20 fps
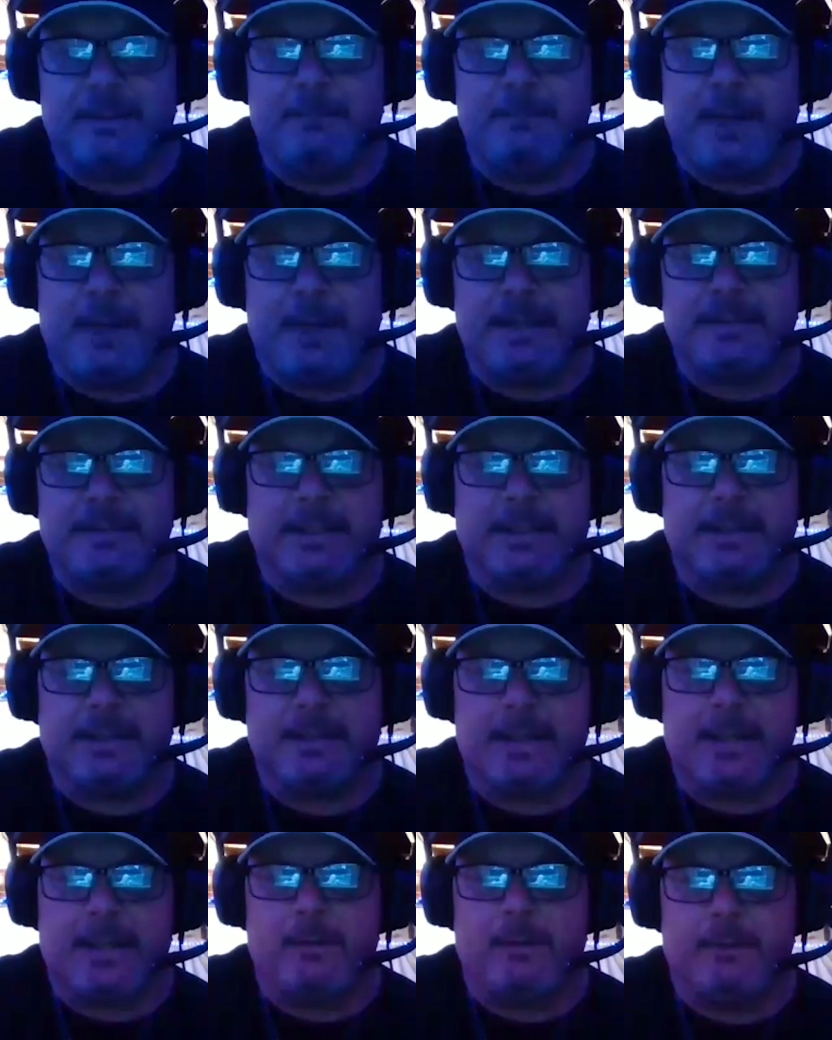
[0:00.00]
amazing
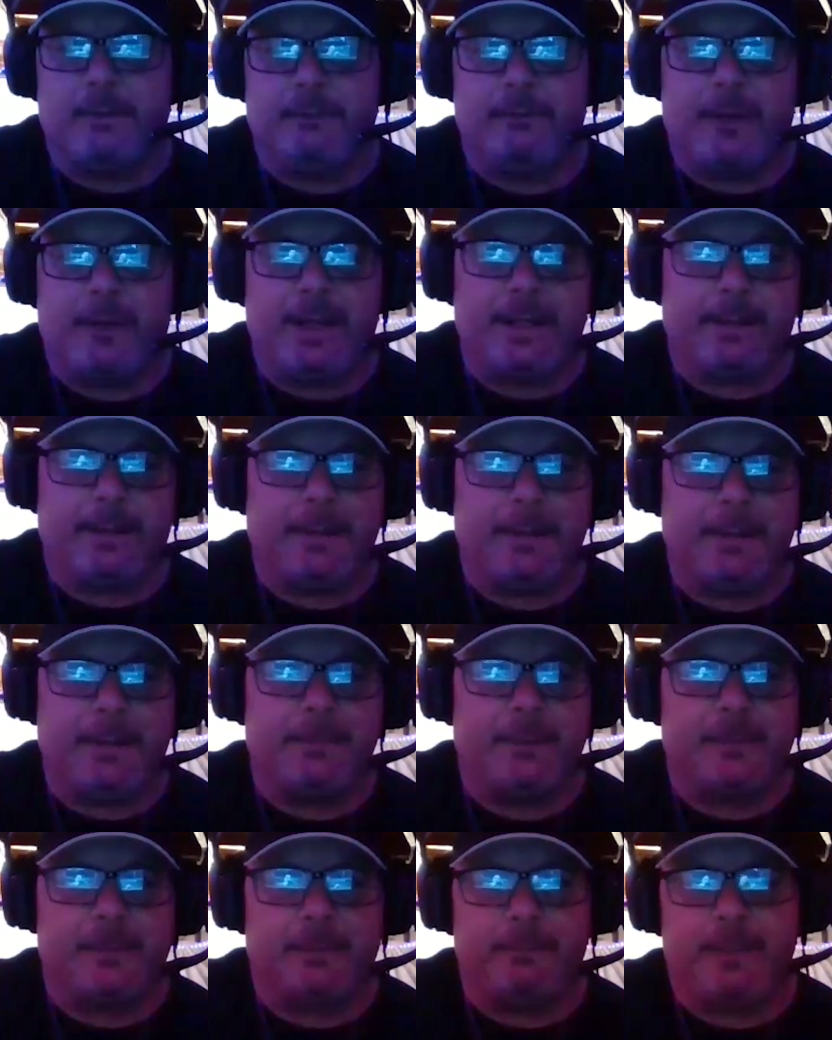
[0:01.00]
how inviting
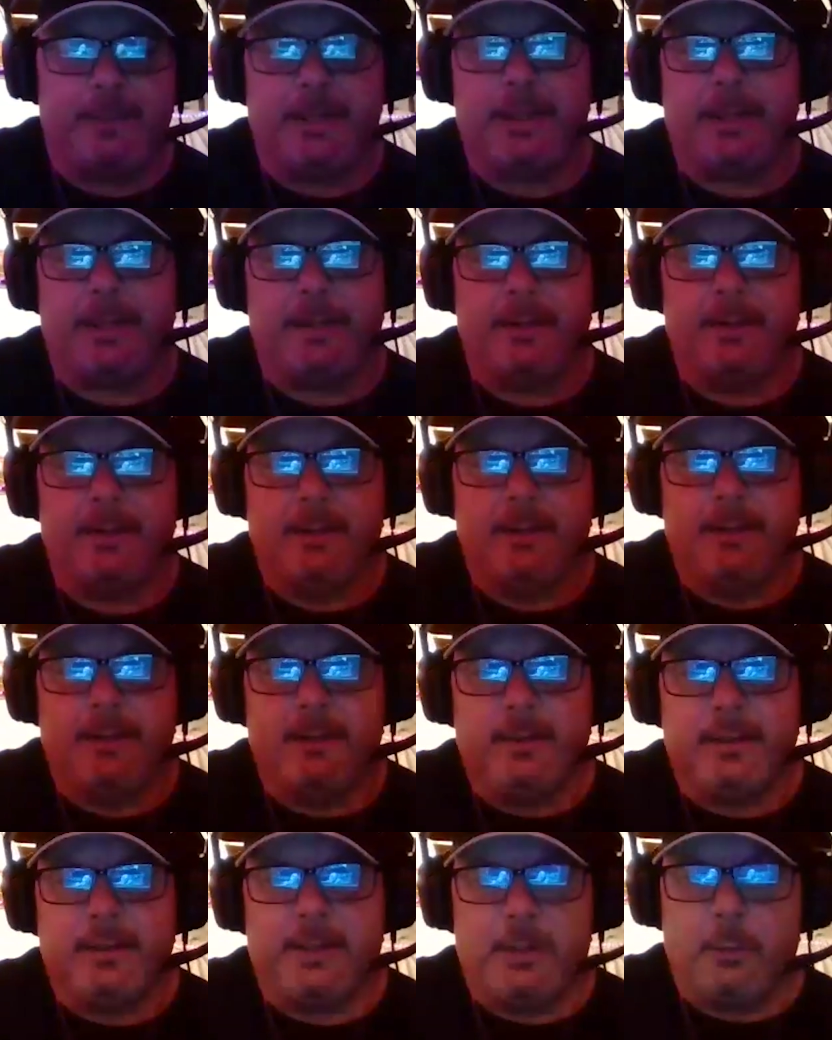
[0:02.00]
people can be,
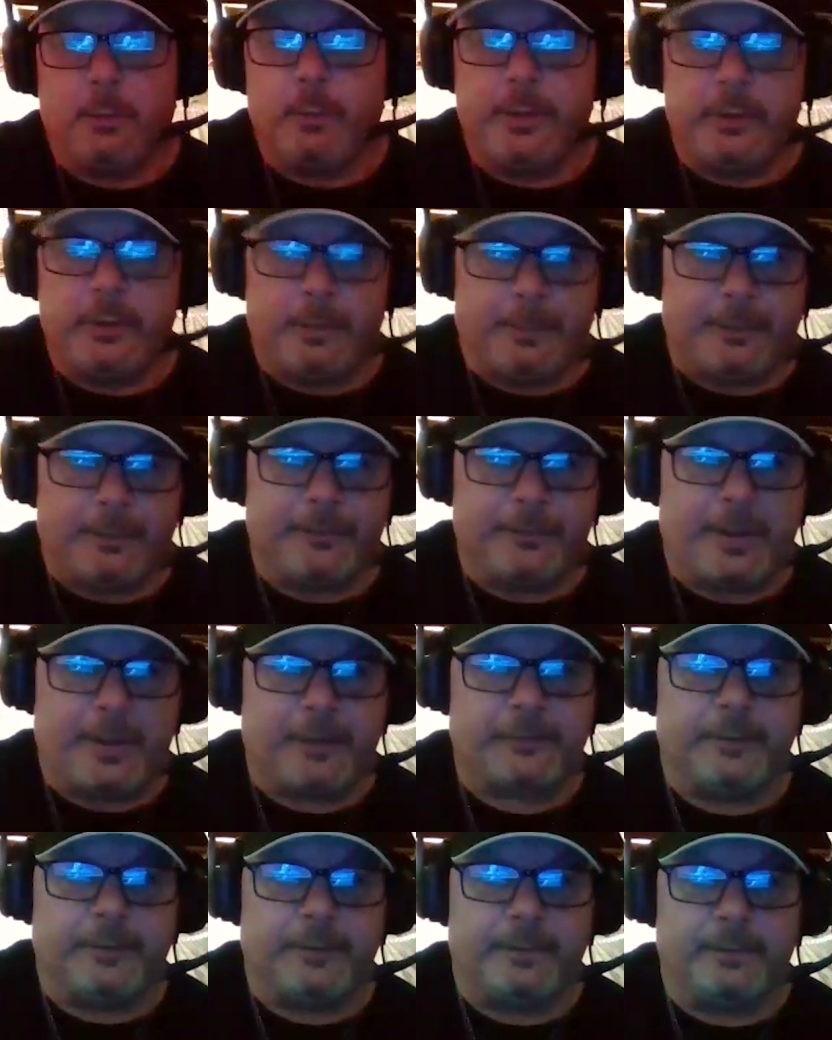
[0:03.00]
when you're
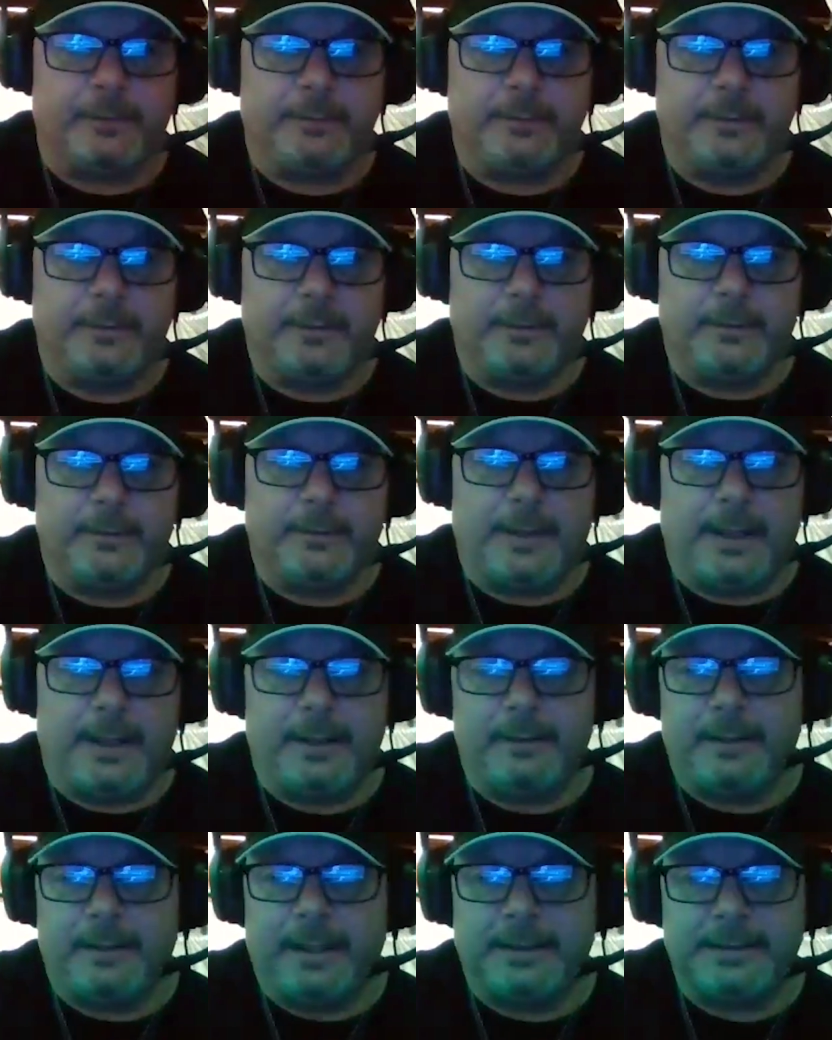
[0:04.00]
professional
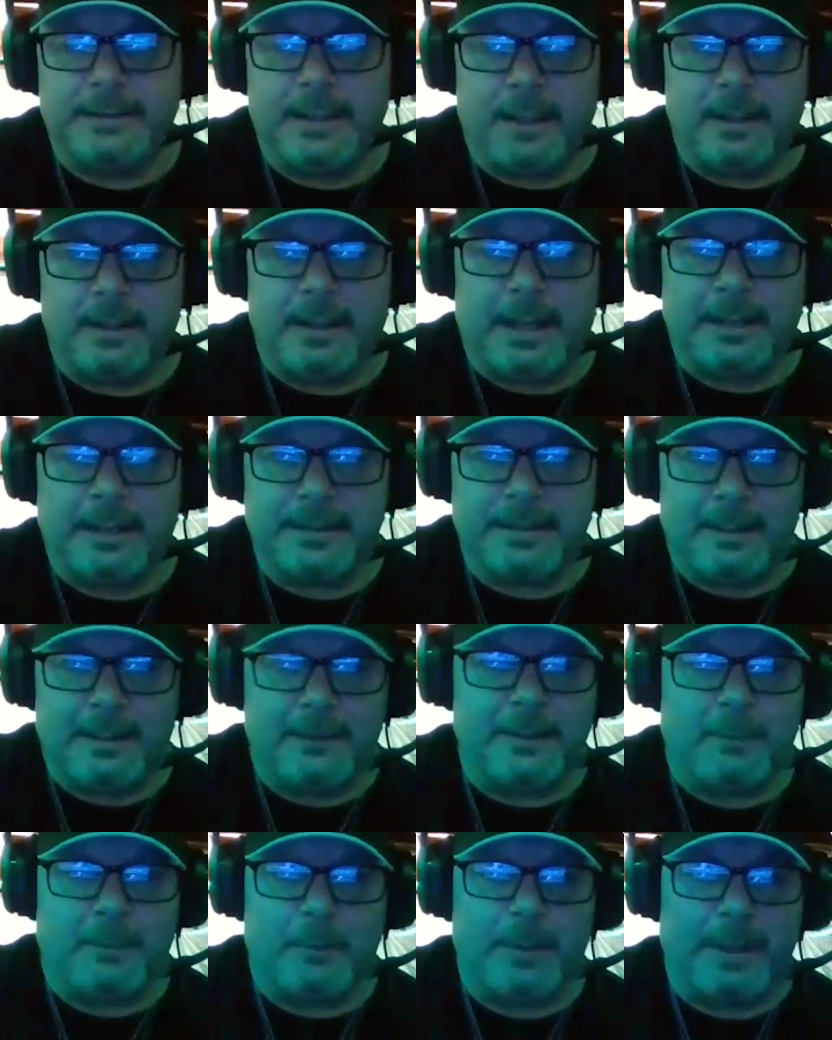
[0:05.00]
and I
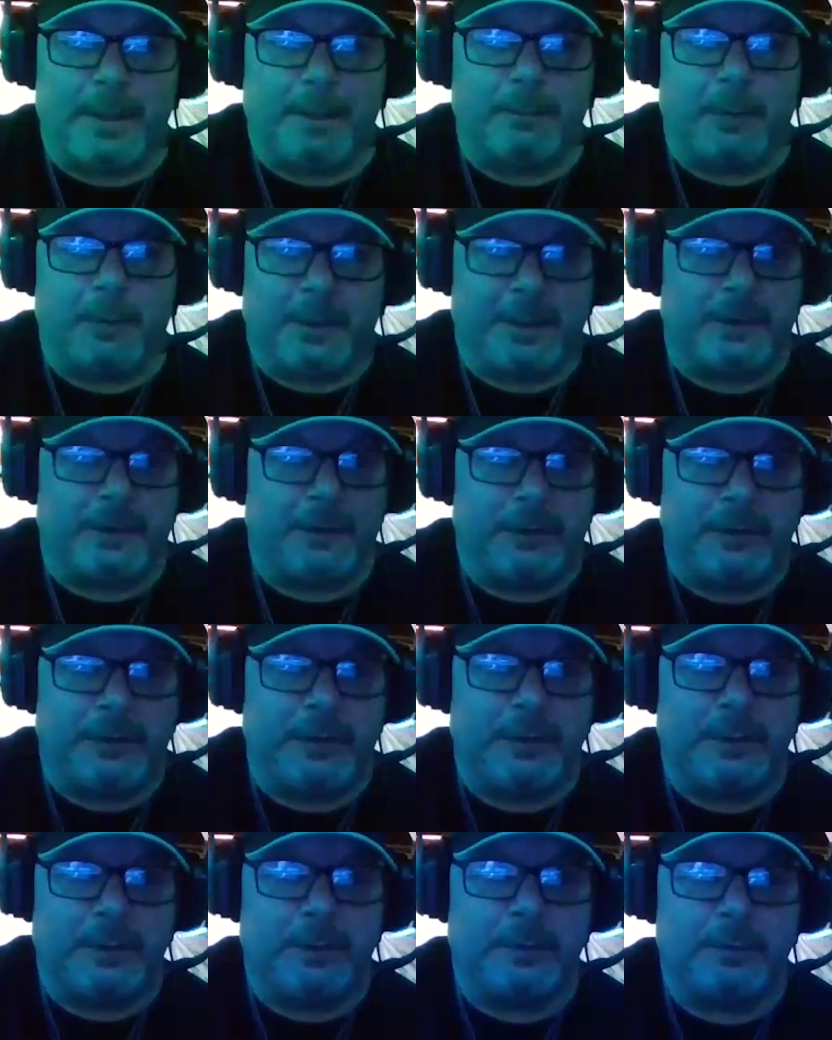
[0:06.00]
tell them what I'm looking to
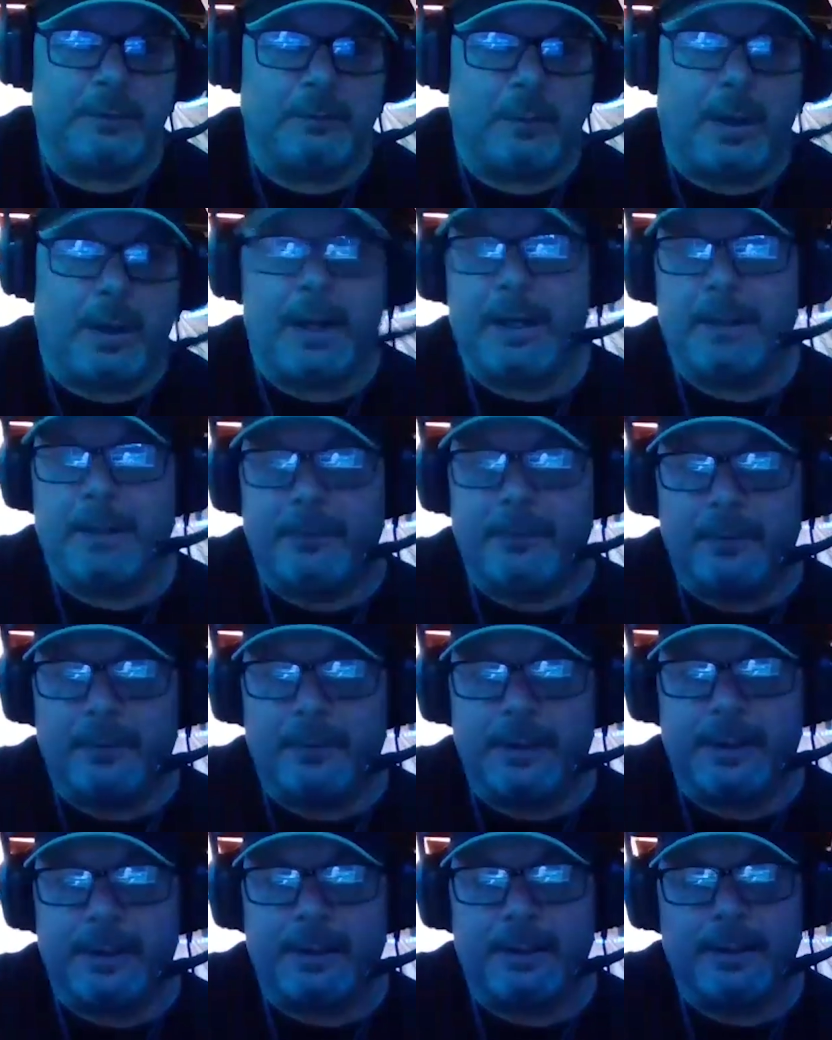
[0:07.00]
do, why I'm
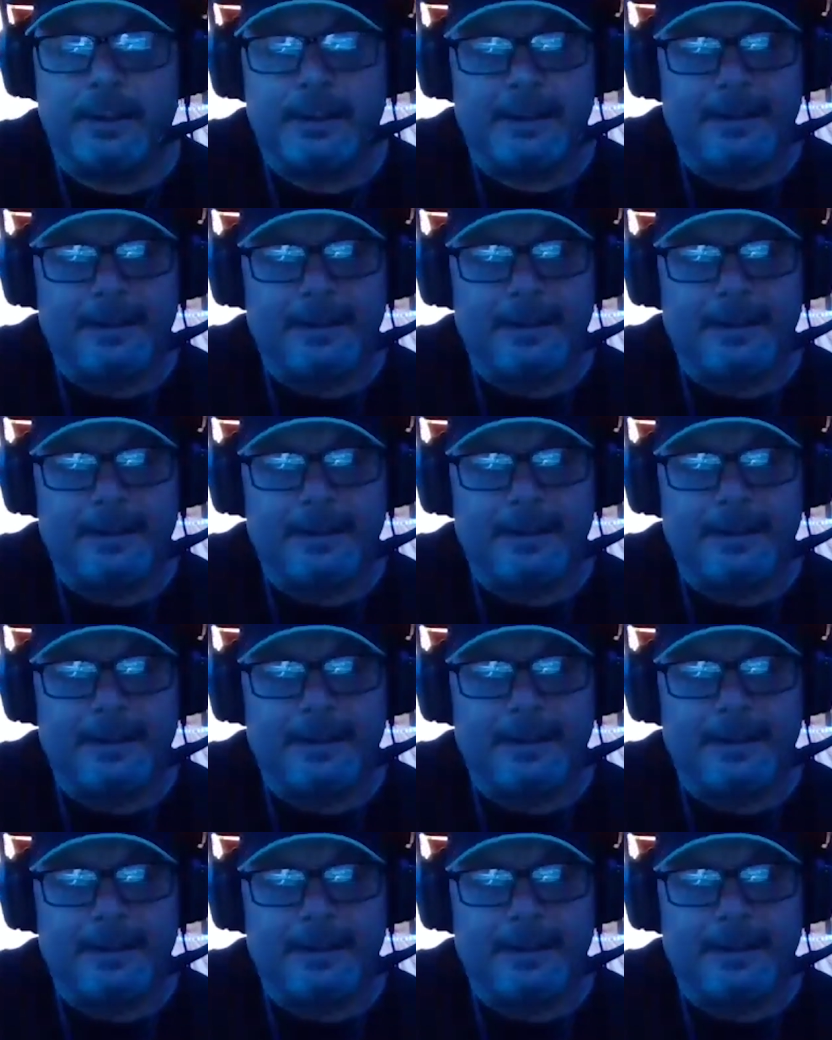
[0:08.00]
doing it.